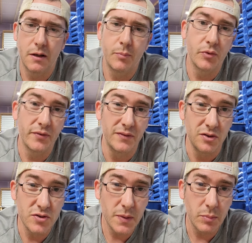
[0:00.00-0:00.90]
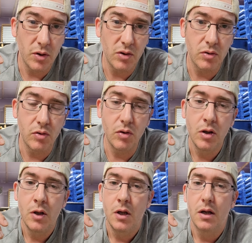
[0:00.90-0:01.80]
both of the newspaper article
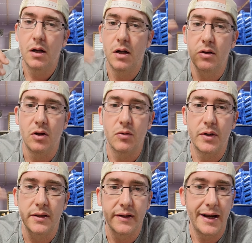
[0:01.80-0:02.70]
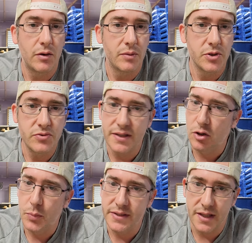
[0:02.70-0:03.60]
along with how I'm using
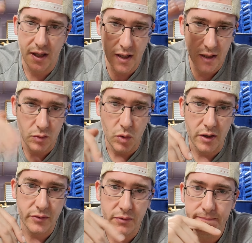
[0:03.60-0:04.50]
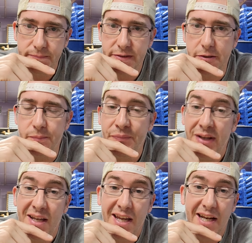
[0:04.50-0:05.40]
Opus AI in the walkthrough. So
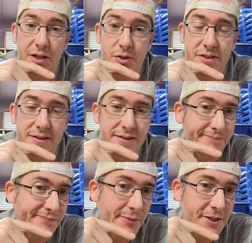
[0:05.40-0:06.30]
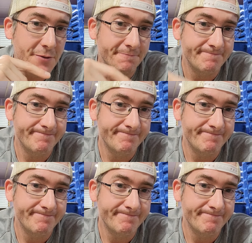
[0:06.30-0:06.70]
any questions, let me know.